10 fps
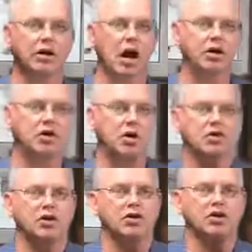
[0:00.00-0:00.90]
God
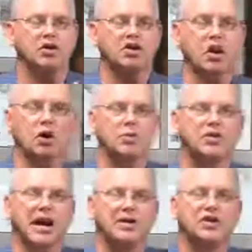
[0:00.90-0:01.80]
uses the
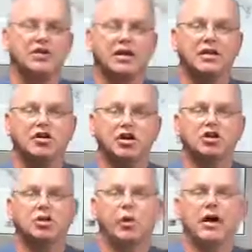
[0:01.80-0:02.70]
circumstances and the
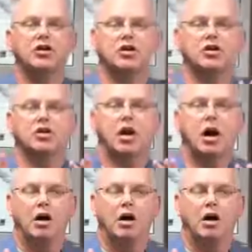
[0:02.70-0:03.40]
situations